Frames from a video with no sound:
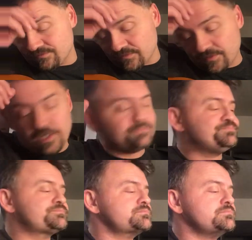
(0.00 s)
But,
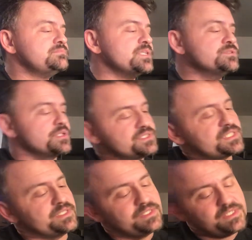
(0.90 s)
so you can
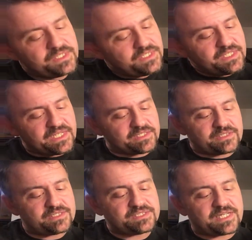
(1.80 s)
see, it
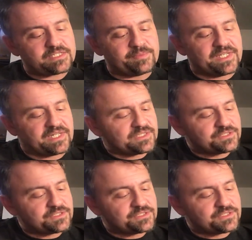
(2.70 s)
does that at the beginning.